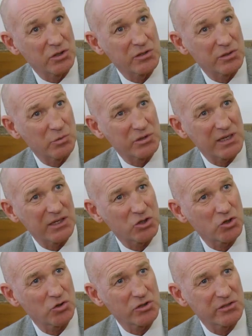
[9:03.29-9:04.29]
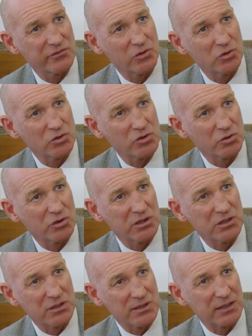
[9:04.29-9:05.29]
is, was that a choice of yours or
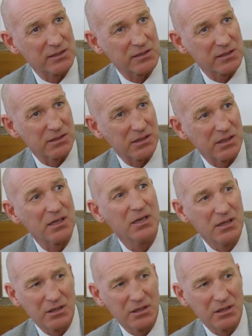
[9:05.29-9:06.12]
did dad say,